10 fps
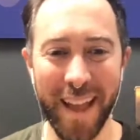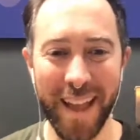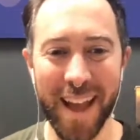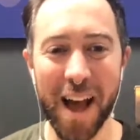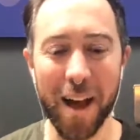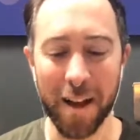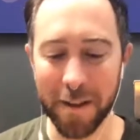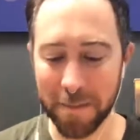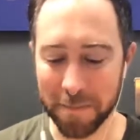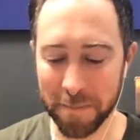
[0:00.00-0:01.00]

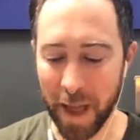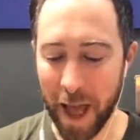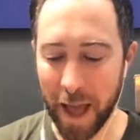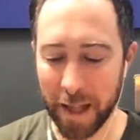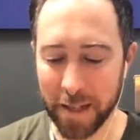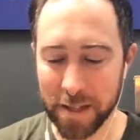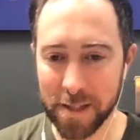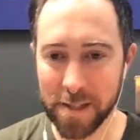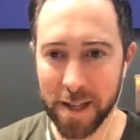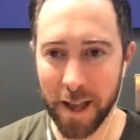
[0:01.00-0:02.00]

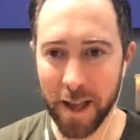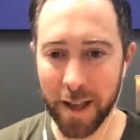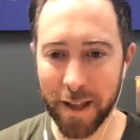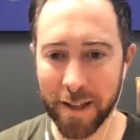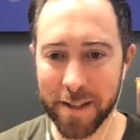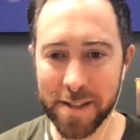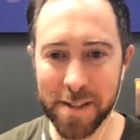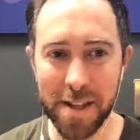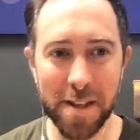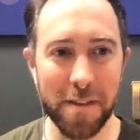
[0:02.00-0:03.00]
And
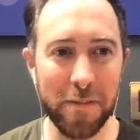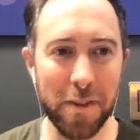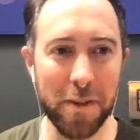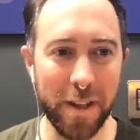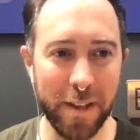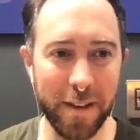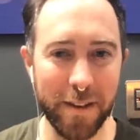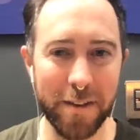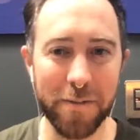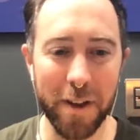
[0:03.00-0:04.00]
see if you
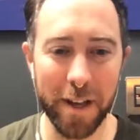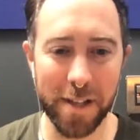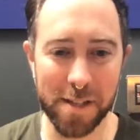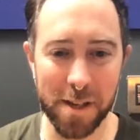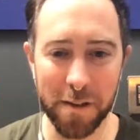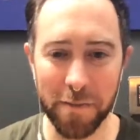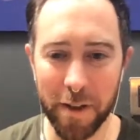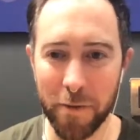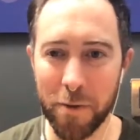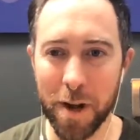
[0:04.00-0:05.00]
can find yourself
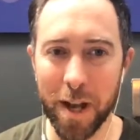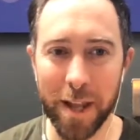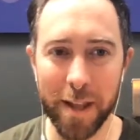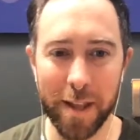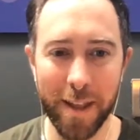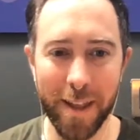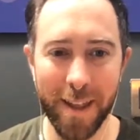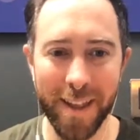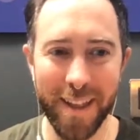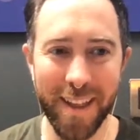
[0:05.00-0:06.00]
a really
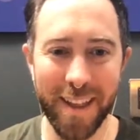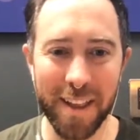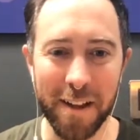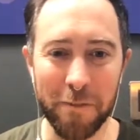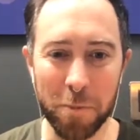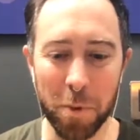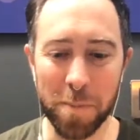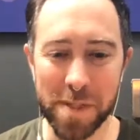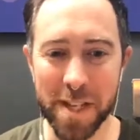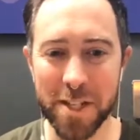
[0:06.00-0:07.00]
comfortable
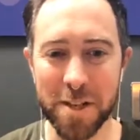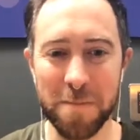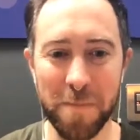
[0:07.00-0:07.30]
position.